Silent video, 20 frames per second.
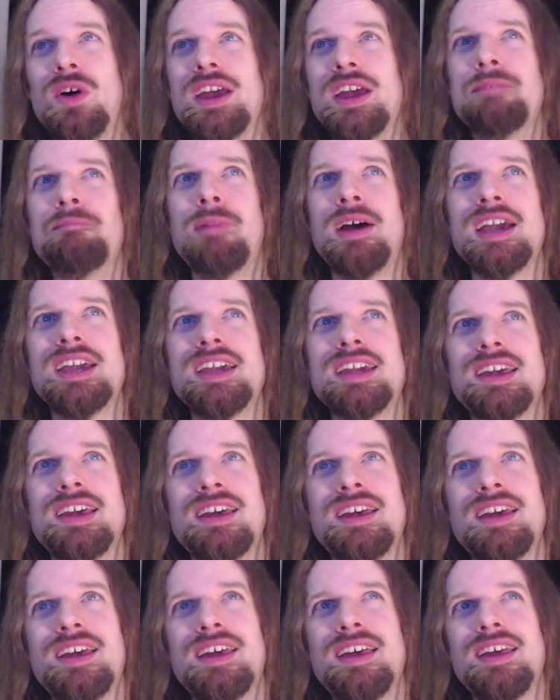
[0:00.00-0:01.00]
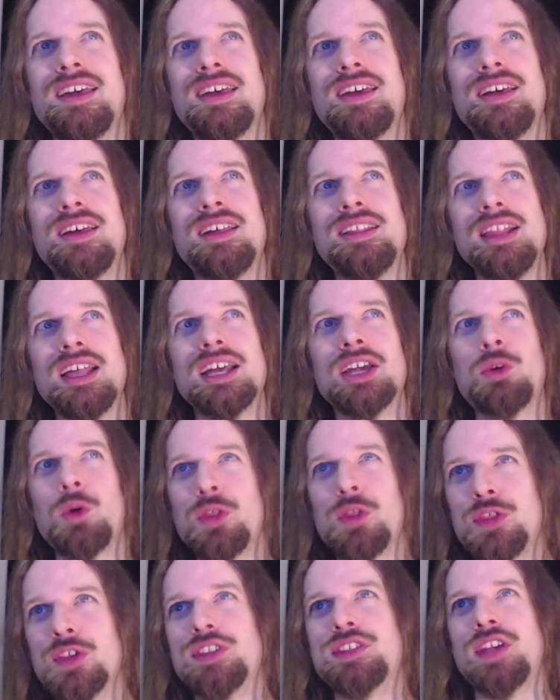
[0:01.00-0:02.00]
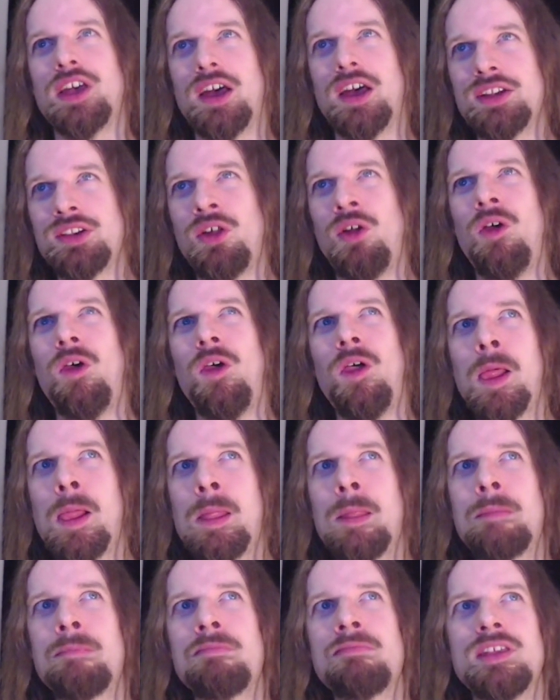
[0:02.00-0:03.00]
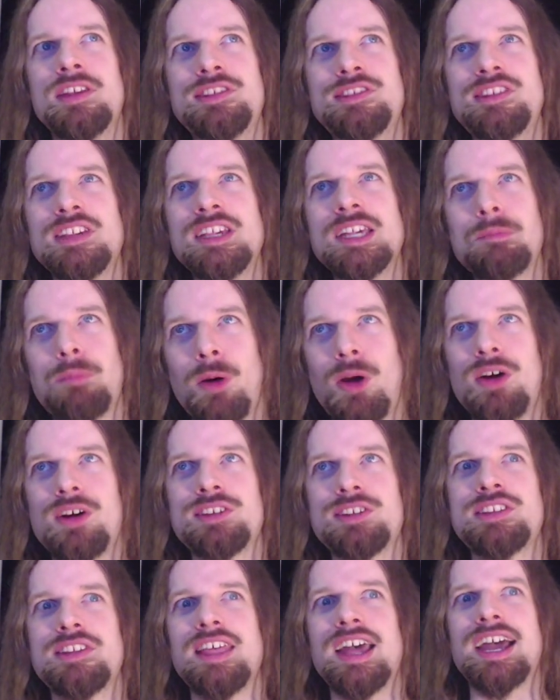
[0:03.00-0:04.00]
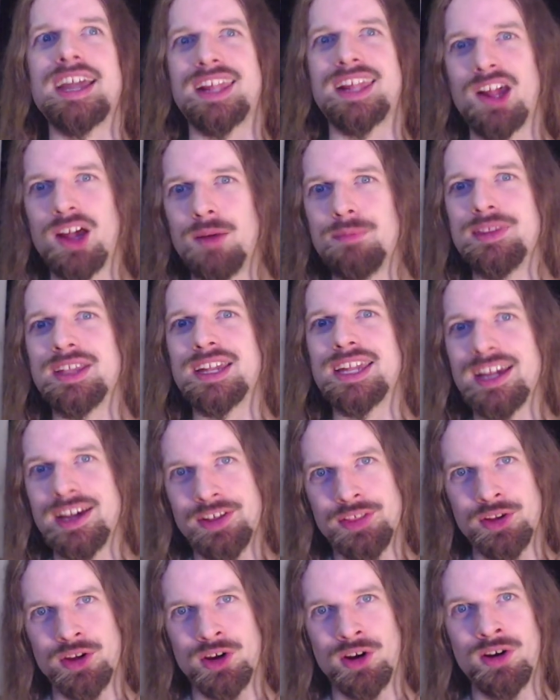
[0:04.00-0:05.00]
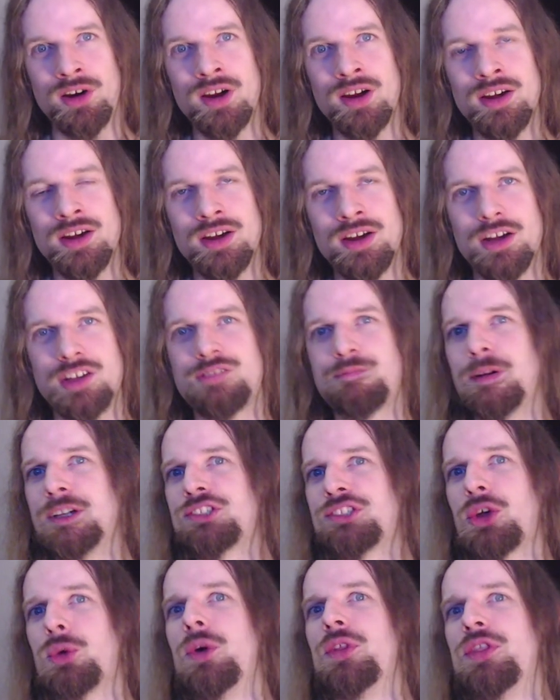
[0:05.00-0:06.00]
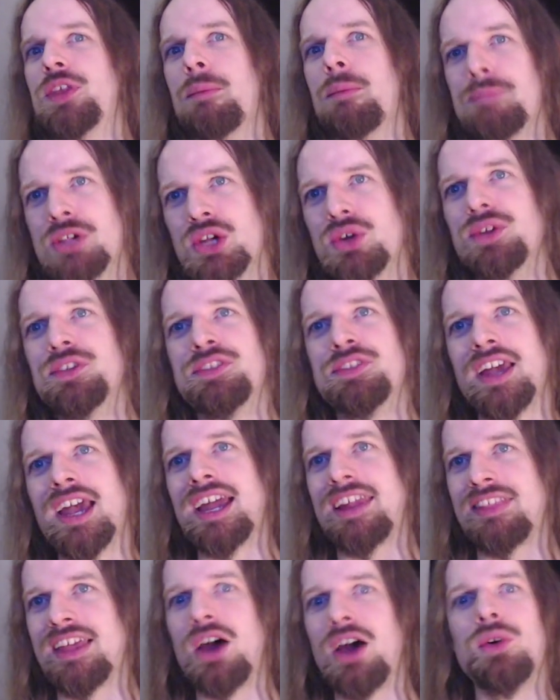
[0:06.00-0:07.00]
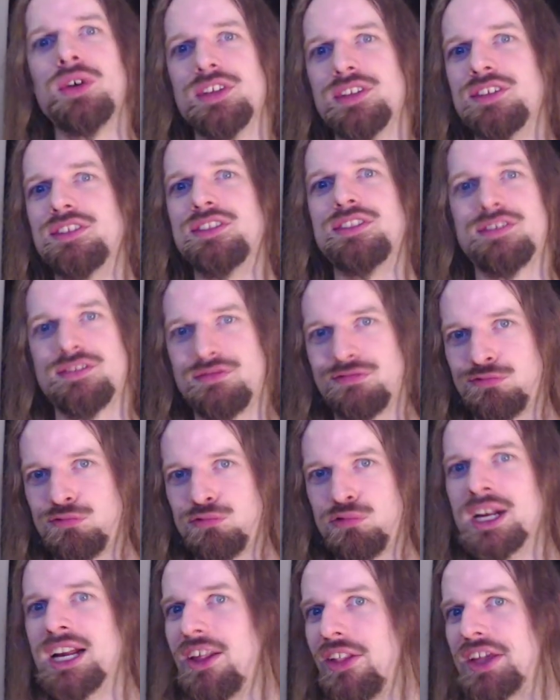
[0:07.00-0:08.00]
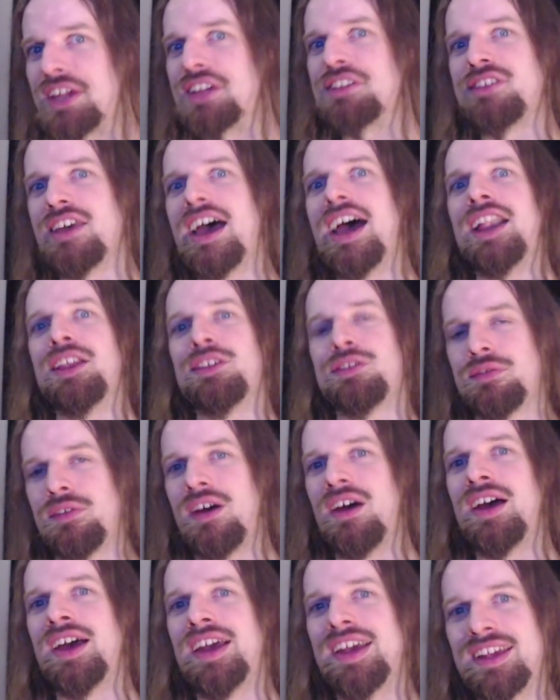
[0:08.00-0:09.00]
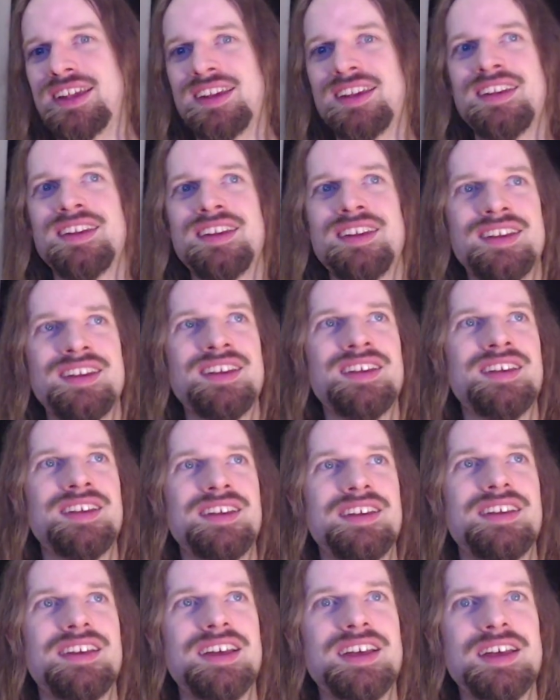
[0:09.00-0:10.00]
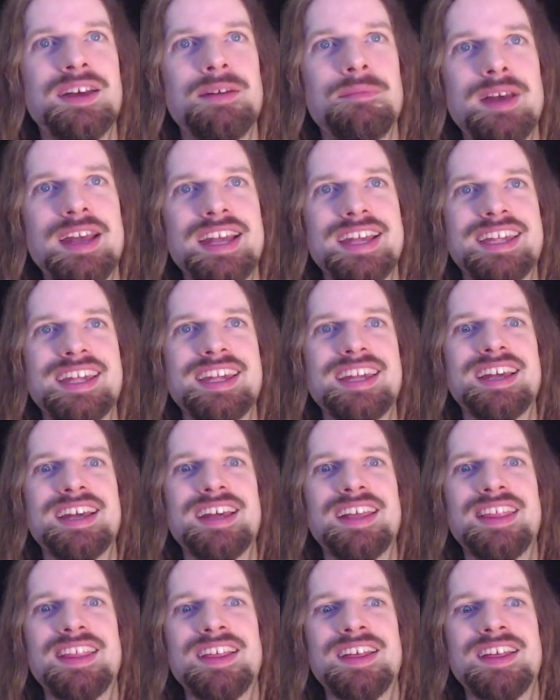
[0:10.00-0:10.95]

might, like with the tunnel, seeing parts of that come together, especially with the music. That was really satisfying in making it.